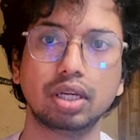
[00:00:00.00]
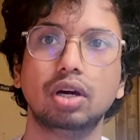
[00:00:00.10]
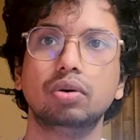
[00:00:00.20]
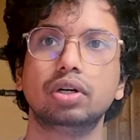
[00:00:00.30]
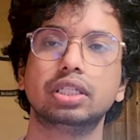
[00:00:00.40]

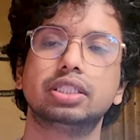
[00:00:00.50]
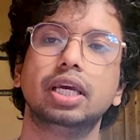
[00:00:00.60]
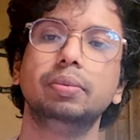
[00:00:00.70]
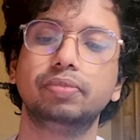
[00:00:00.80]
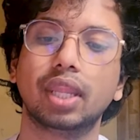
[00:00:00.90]
We're going to
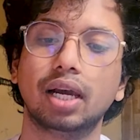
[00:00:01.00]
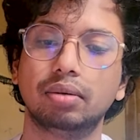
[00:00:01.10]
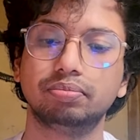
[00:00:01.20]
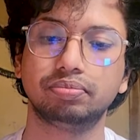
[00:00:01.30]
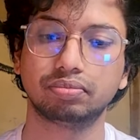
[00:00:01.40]
say
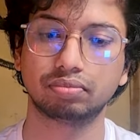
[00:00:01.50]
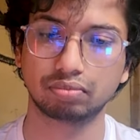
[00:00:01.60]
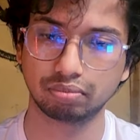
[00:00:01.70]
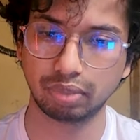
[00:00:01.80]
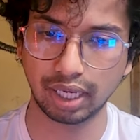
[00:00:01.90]

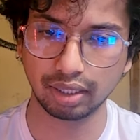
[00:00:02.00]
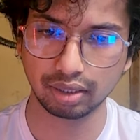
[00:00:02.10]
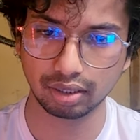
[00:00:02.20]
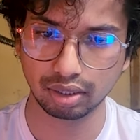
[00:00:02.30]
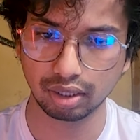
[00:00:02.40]
plan,
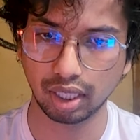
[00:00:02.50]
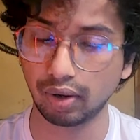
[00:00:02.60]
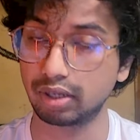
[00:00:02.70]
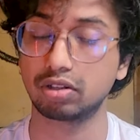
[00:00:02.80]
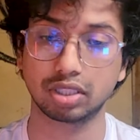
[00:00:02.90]
our
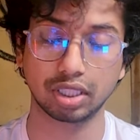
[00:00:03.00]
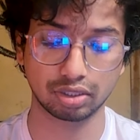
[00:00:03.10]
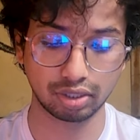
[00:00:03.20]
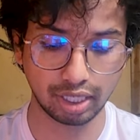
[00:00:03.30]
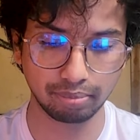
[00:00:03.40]
constructor
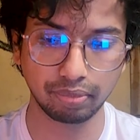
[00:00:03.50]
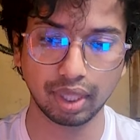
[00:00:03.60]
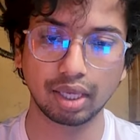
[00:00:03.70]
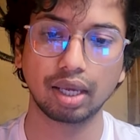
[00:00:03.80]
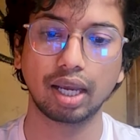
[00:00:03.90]
name,
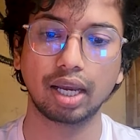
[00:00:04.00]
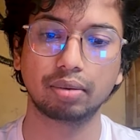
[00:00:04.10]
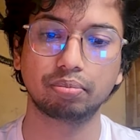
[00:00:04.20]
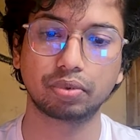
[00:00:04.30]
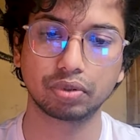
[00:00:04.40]
and
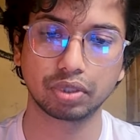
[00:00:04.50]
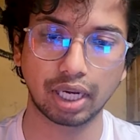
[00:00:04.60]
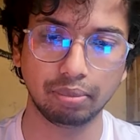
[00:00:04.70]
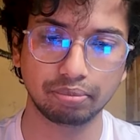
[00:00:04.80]
prototype,